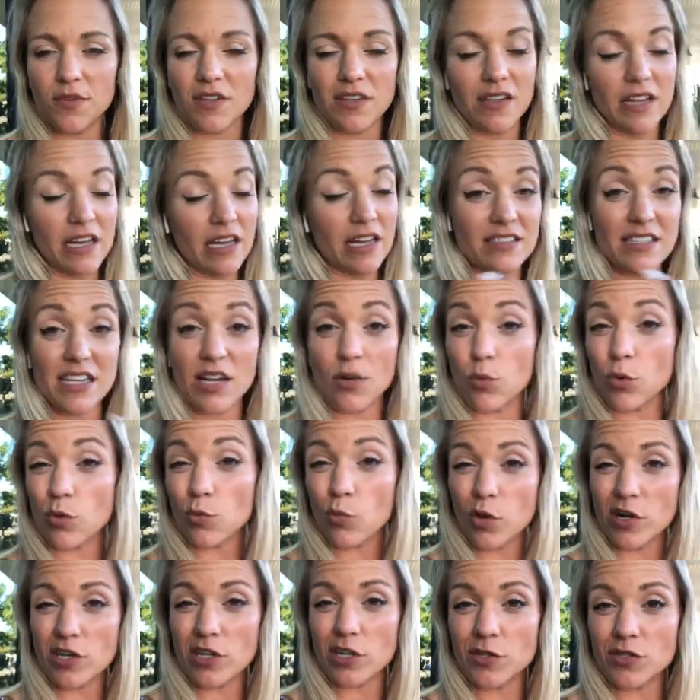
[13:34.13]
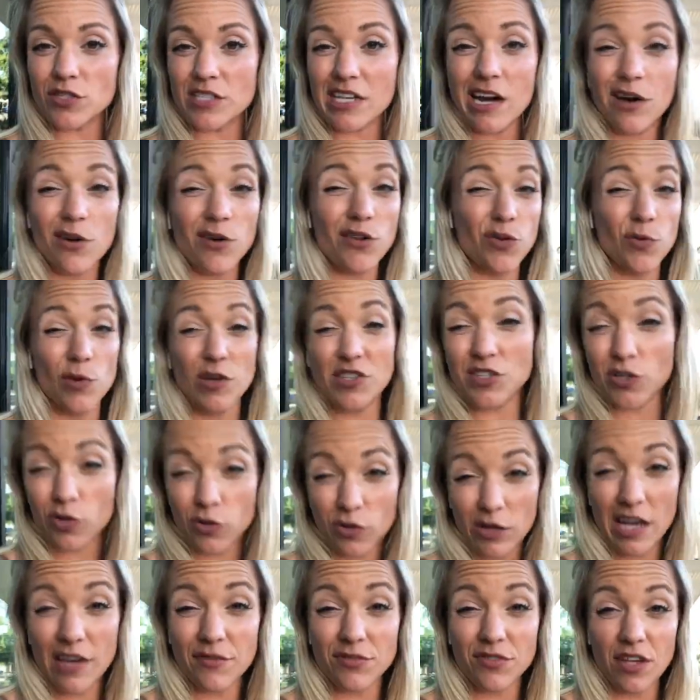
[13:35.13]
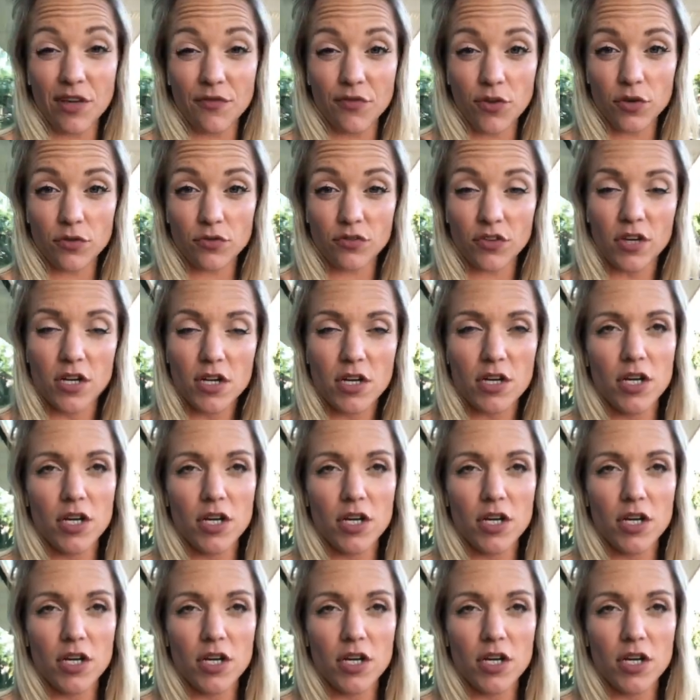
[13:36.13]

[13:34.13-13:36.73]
And like I said, when one goes sour, the rest of your life suffers.